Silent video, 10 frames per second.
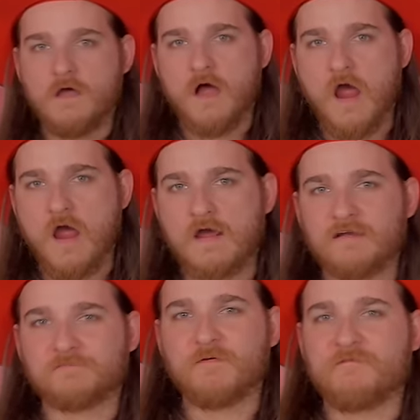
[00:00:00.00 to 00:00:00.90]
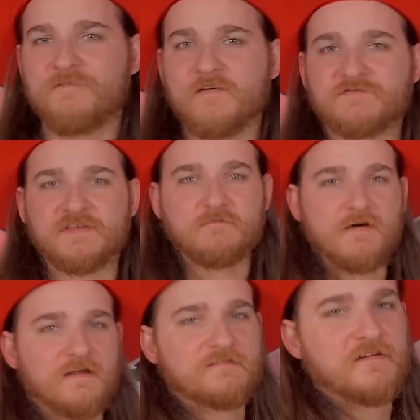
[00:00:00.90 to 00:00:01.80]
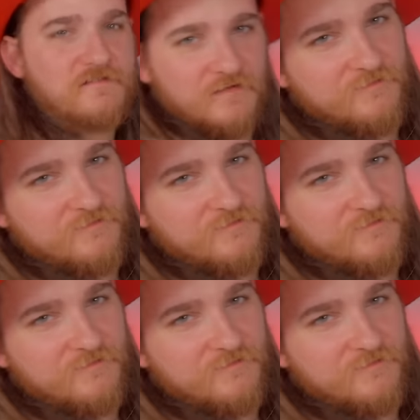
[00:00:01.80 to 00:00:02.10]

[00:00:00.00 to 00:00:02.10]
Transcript: All right, it's been 15 minutes. Let's do the